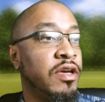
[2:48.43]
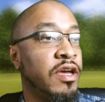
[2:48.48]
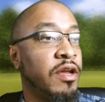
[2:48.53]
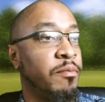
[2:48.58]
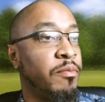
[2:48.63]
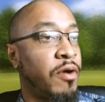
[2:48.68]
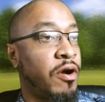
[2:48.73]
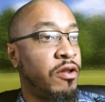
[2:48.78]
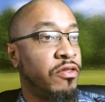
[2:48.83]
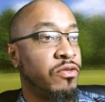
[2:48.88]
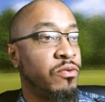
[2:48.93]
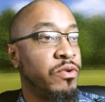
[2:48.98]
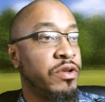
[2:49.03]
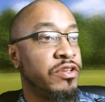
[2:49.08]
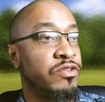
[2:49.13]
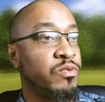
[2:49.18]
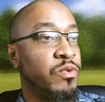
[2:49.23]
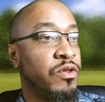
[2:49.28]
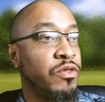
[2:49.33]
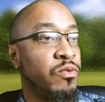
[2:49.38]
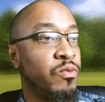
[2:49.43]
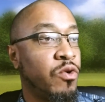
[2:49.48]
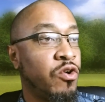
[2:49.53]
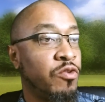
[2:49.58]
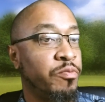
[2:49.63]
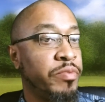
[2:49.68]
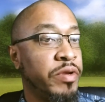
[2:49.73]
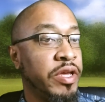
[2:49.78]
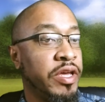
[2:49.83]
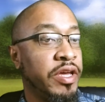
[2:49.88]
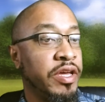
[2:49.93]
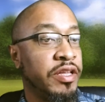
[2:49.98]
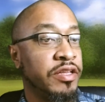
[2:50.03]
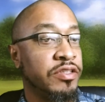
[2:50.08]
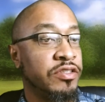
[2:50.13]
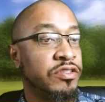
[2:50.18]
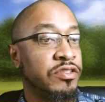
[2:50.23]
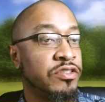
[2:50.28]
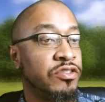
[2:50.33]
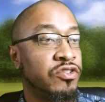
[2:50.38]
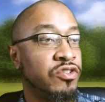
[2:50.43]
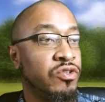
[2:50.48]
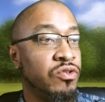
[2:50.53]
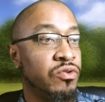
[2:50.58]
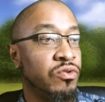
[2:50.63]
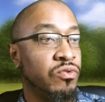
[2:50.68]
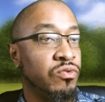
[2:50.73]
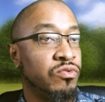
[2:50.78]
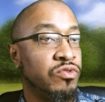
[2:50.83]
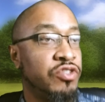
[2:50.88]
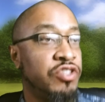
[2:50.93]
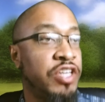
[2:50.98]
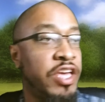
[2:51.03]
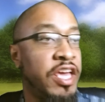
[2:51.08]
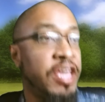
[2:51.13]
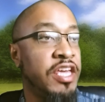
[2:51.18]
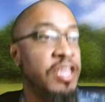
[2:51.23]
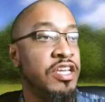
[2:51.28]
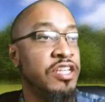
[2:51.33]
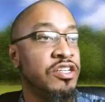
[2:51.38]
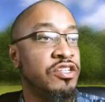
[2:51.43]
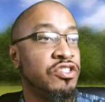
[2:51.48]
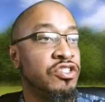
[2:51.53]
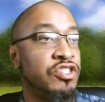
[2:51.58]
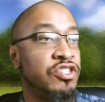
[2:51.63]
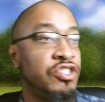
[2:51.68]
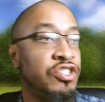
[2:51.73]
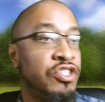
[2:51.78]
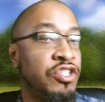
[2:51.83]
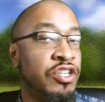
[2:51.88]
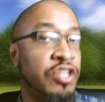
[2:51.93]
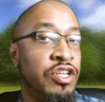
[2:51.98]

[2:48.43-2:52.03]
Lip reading: Part 3 is where the work begins to change